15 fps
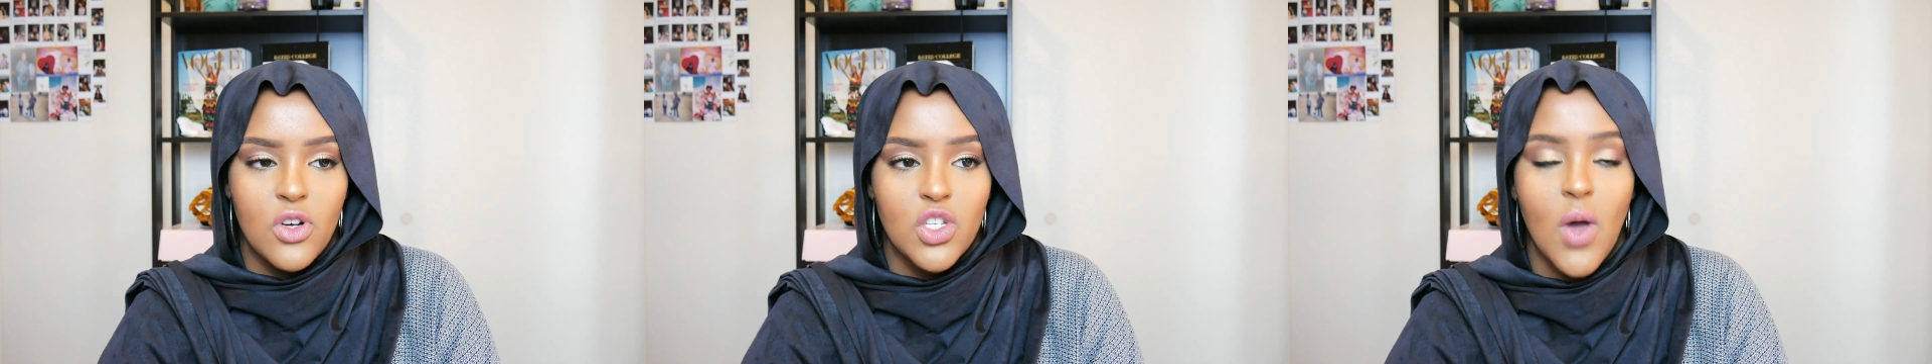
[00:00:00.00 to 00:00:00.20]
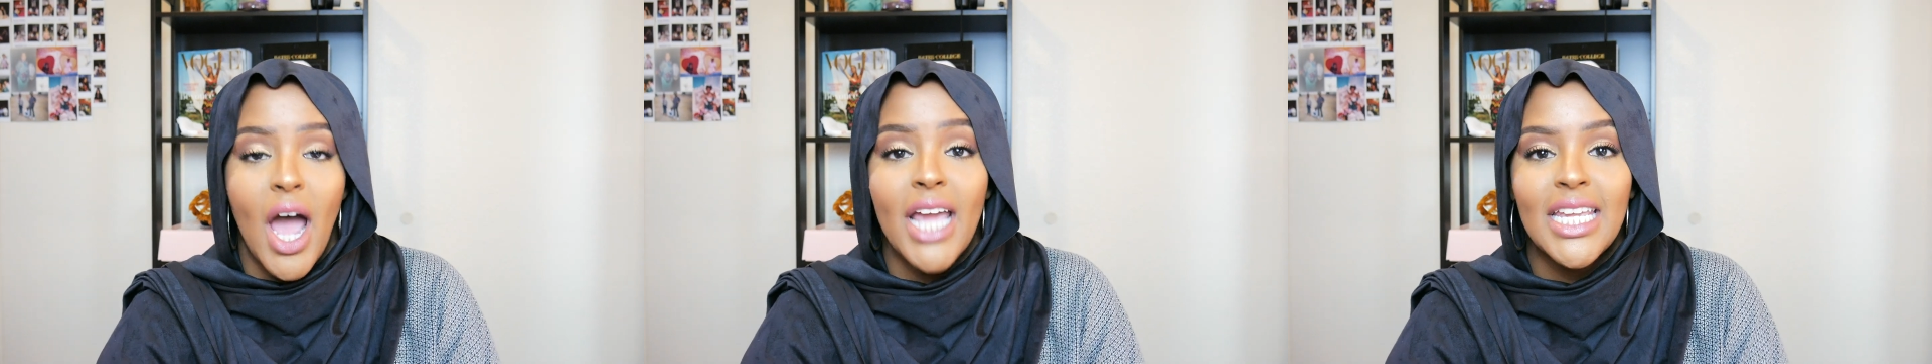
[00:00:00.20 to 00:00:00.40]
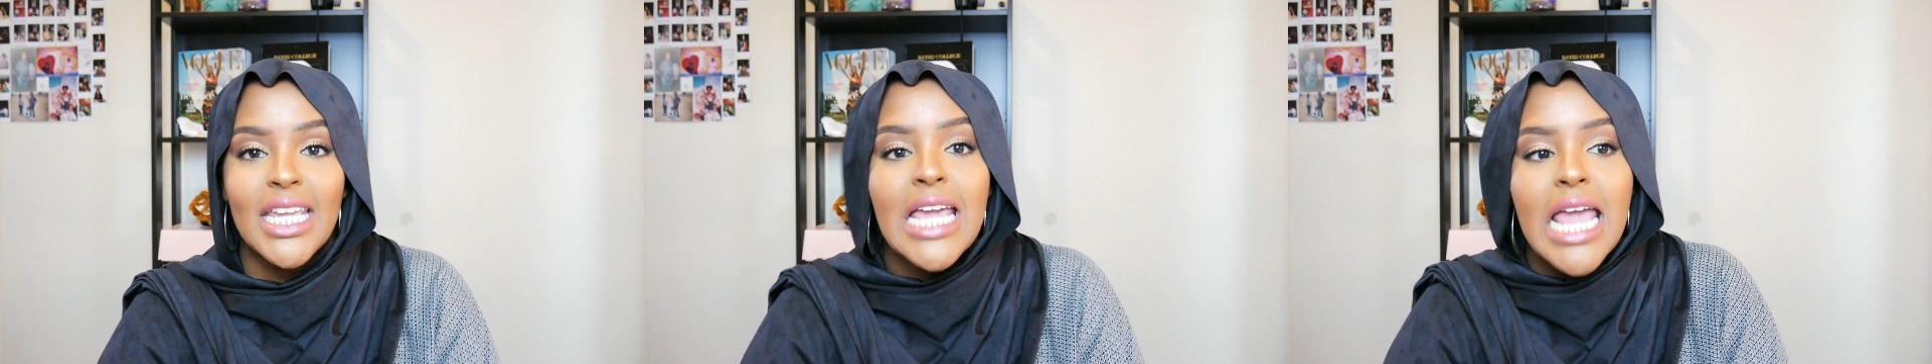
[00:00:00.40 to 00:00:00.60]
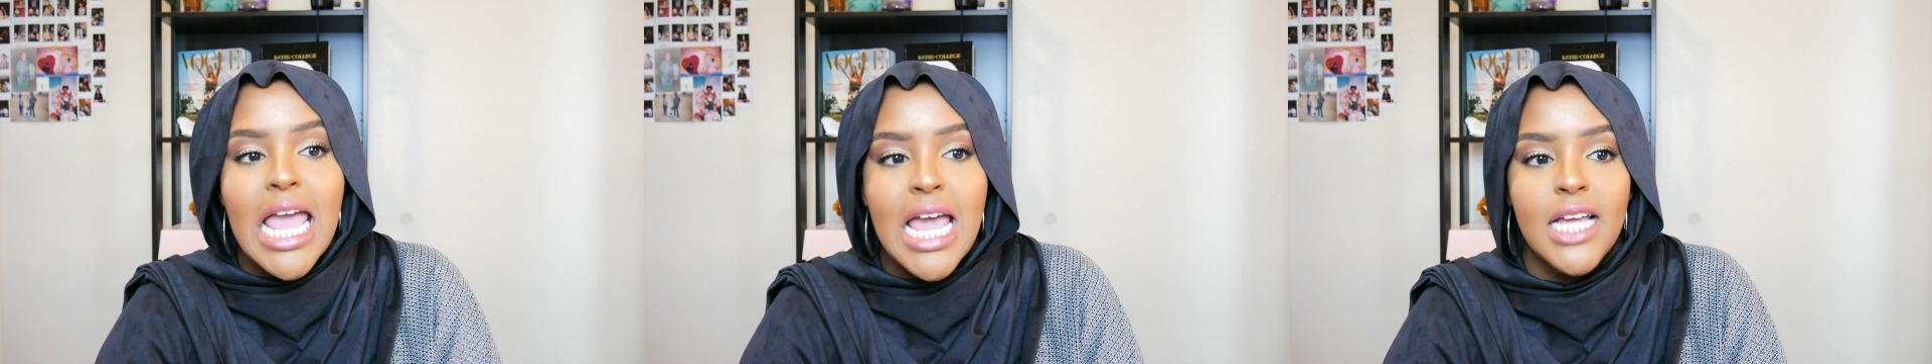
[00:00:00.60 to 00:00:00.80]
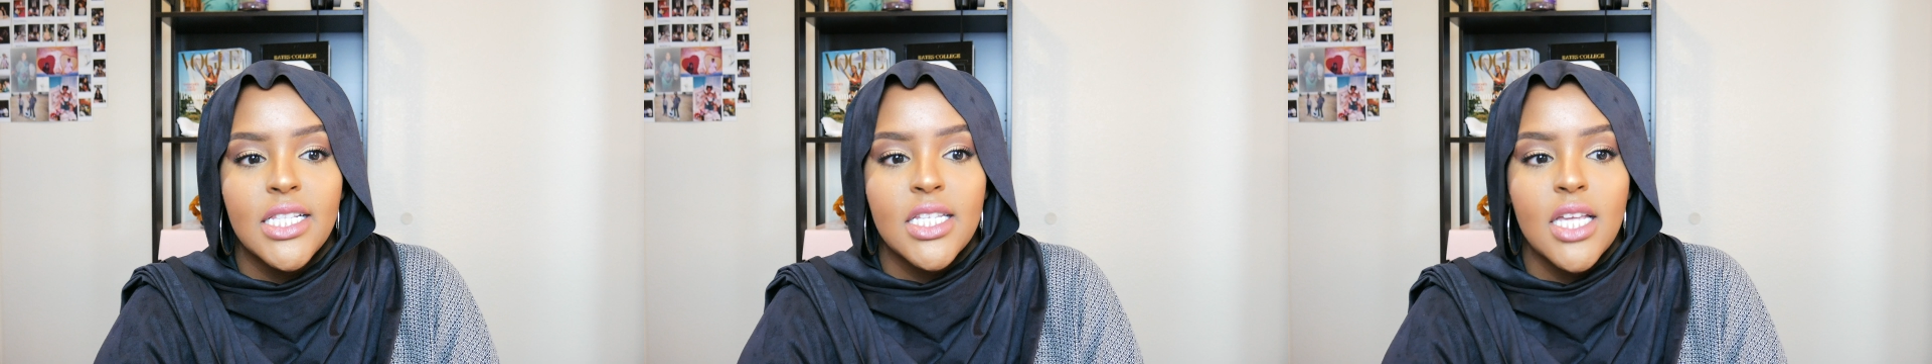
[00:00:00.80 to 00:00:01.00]
So I
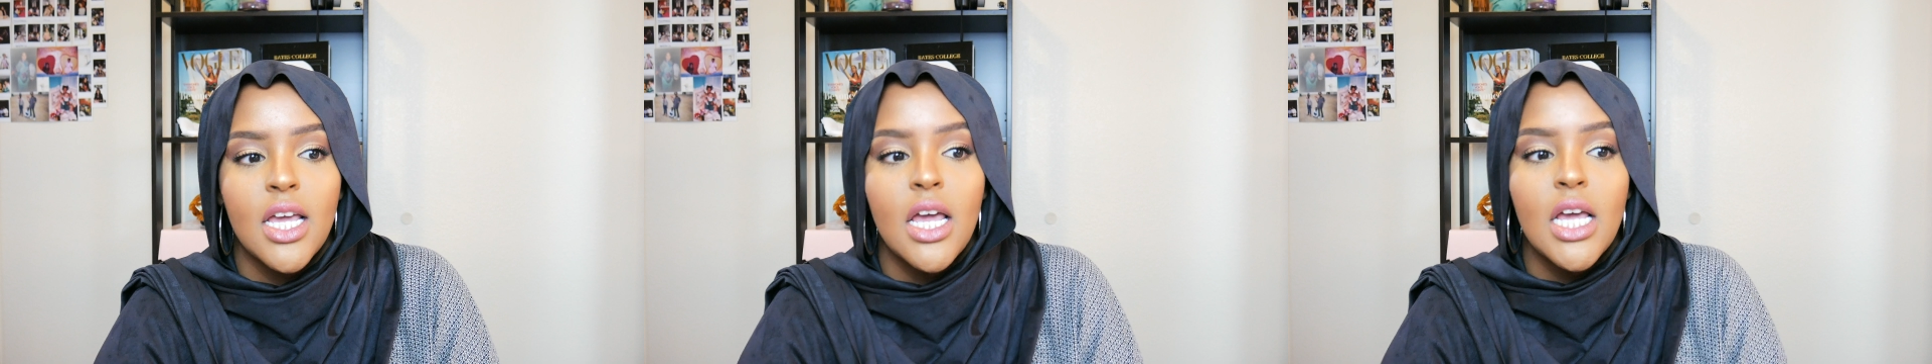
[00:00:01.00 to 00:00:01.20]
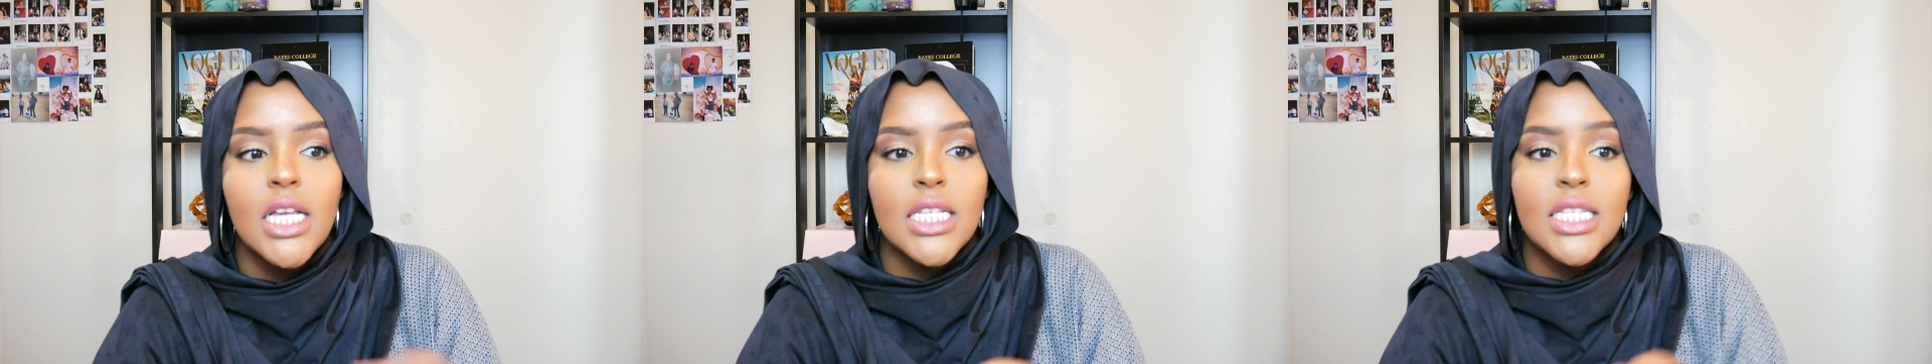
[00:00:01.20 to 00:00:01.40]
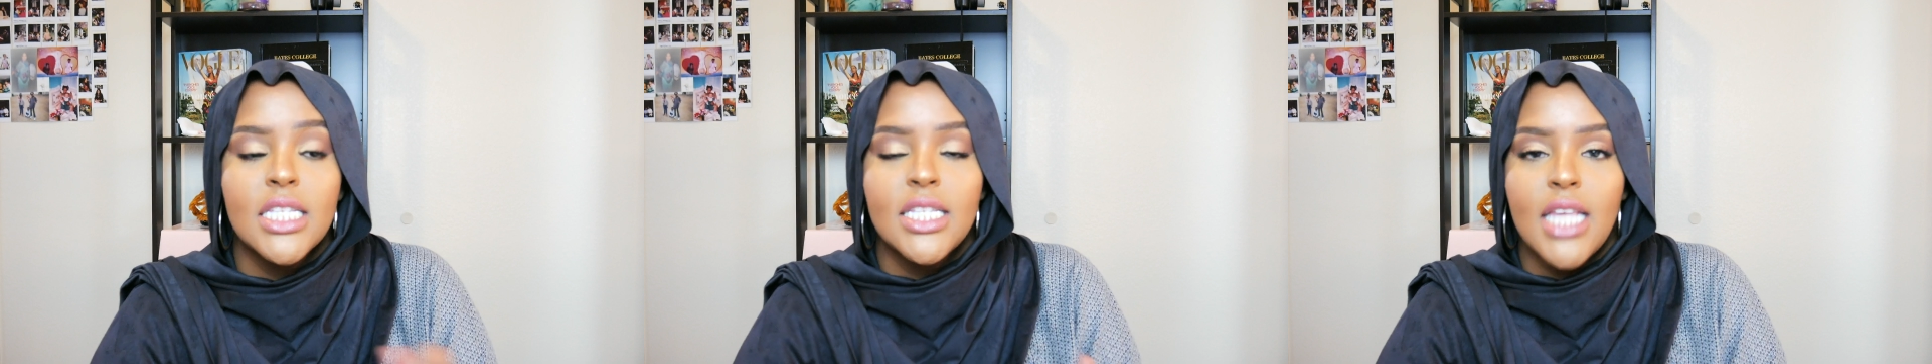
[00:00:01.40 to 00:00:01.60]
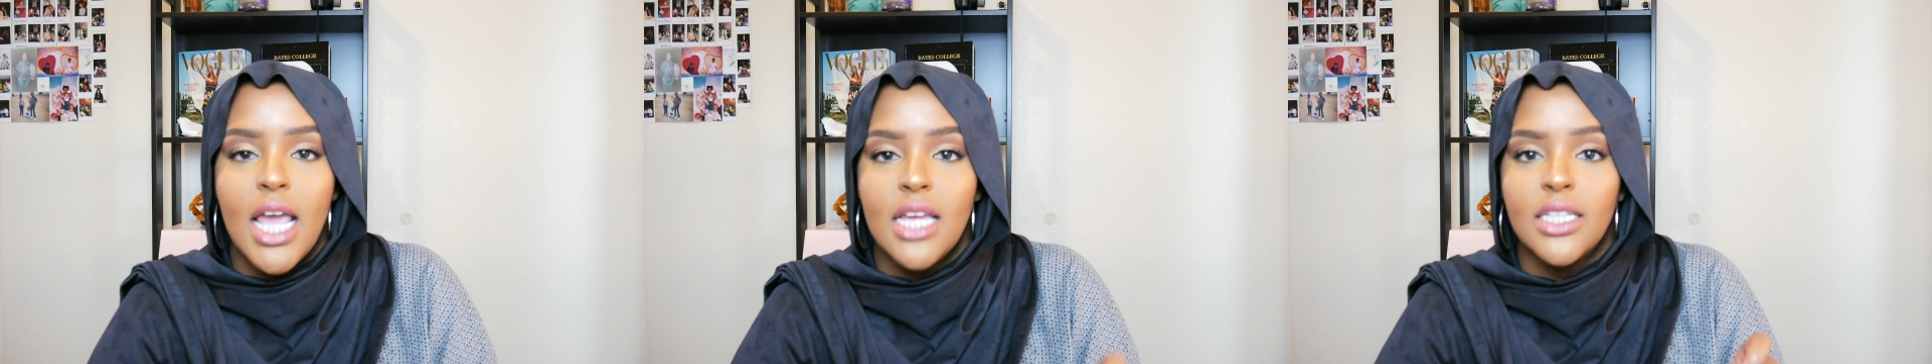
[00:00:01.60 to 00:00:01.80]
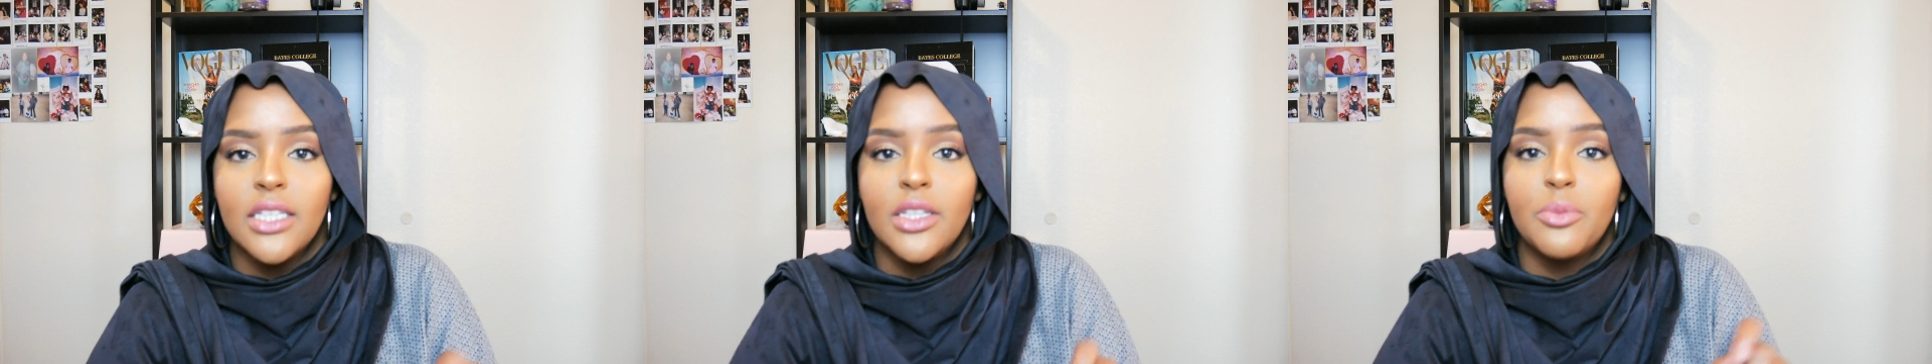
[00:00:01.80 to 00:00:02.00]
can't
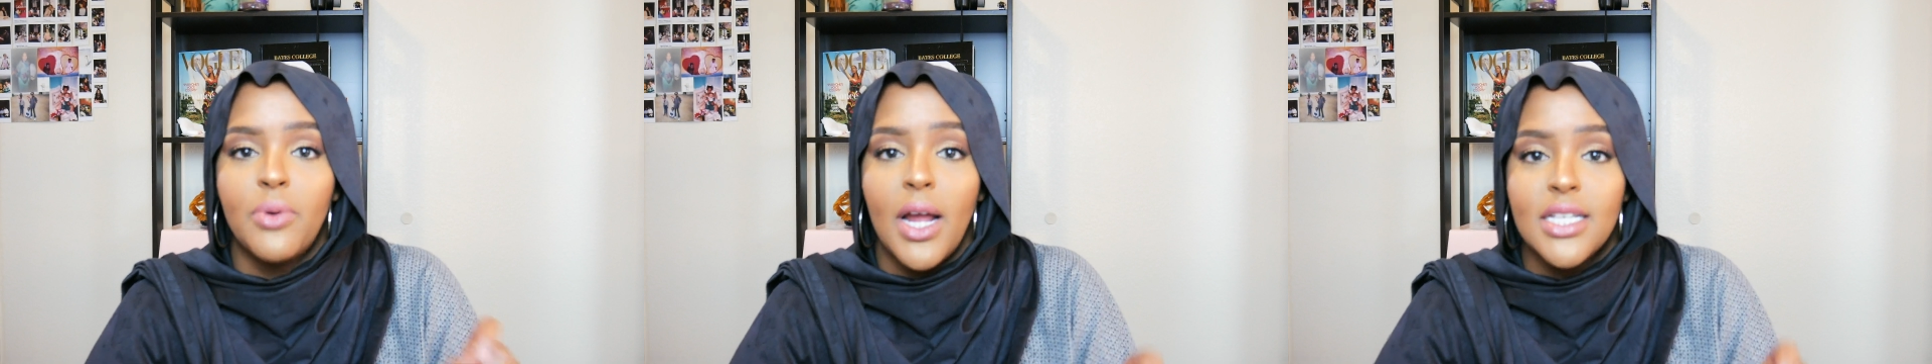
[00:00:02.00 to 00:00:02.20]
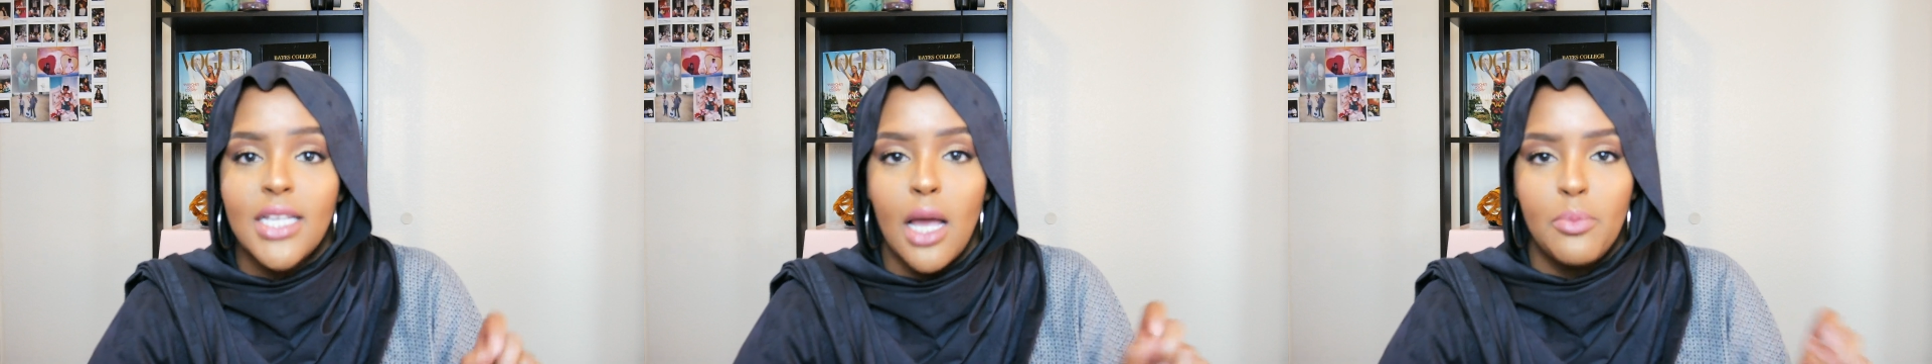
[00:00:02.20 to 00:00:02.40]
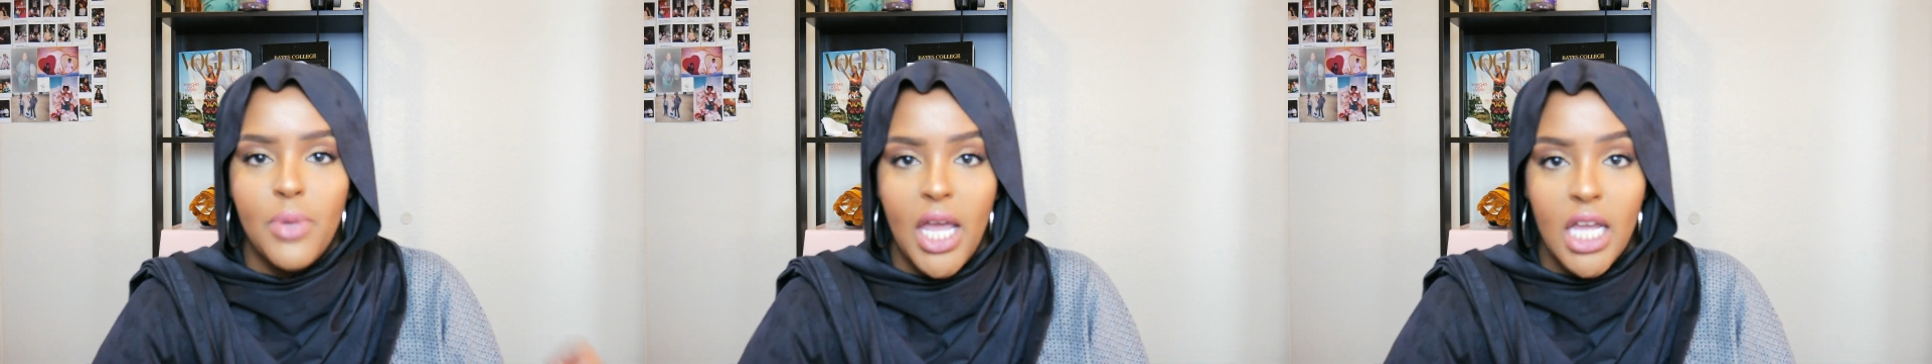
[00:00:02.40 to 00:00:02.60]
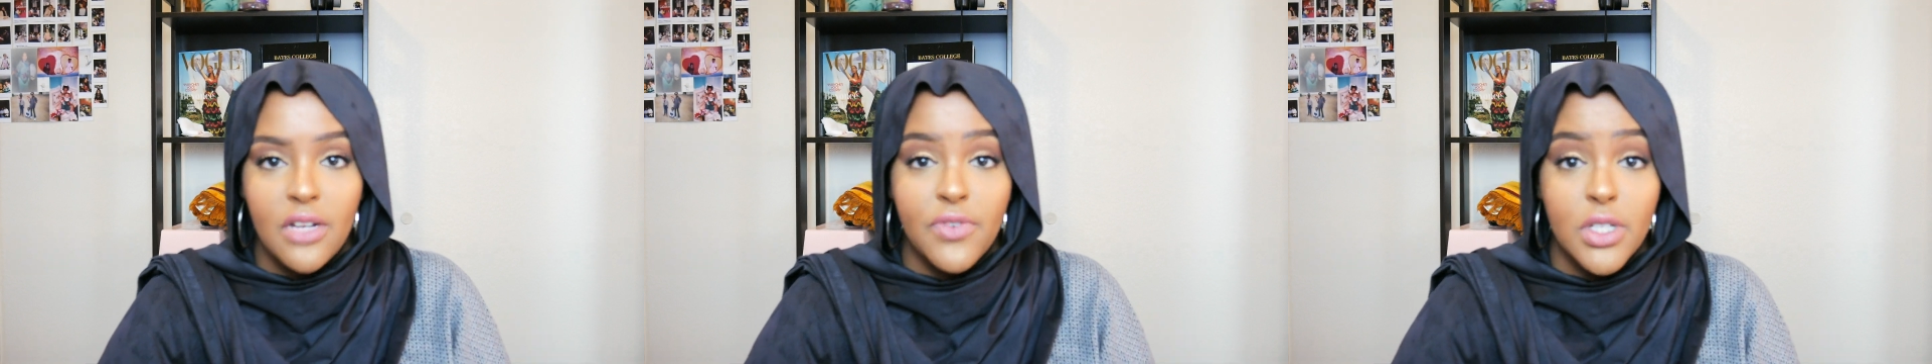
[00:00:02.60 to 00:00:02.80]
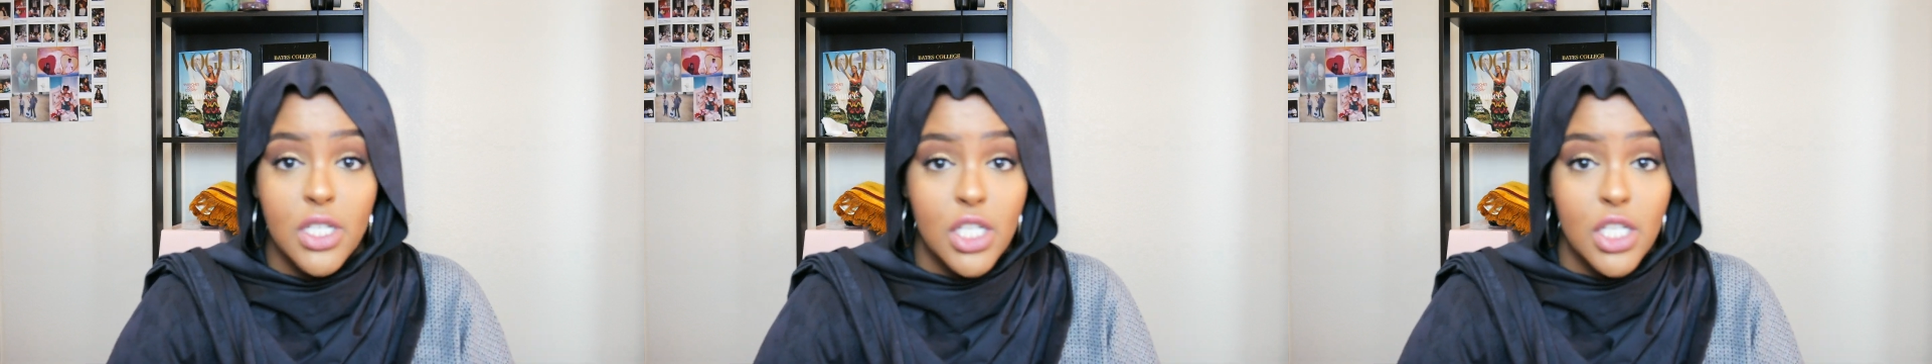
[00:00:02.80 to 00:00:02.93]
say that the price I paid for